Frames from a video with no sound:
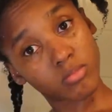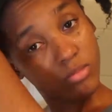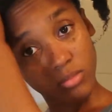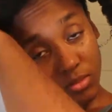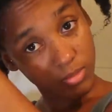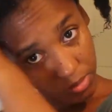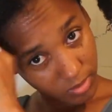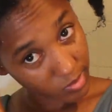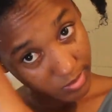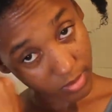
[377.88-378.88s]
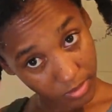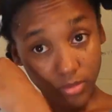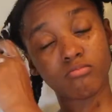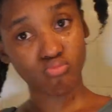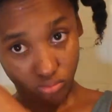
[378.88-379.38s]
up
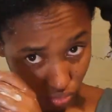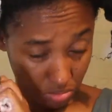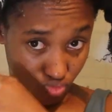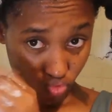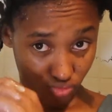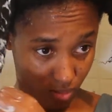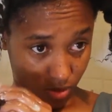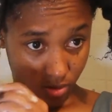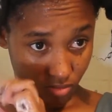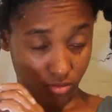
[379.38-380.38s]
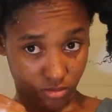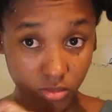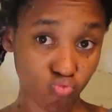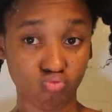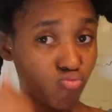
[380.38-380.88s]
and then move on to the